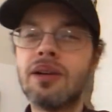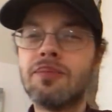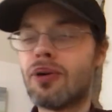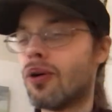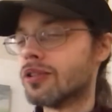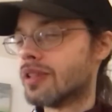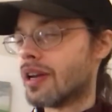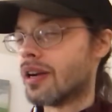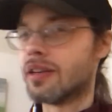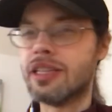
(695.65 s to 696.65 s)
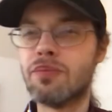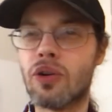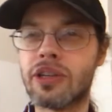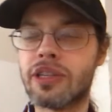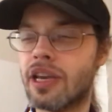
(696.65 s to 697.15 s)
Pause there. Need
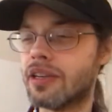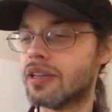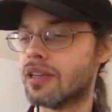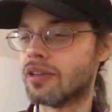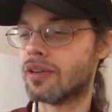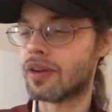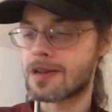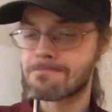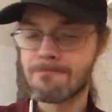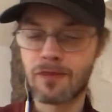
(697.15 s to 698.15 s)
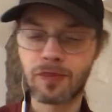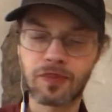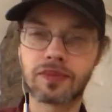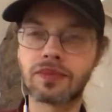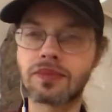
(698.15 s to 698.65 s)
more cake. Hang on.
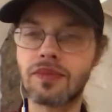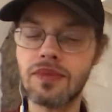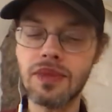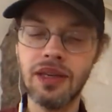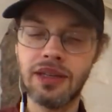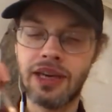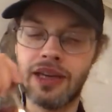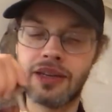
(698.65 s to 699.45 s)
Cake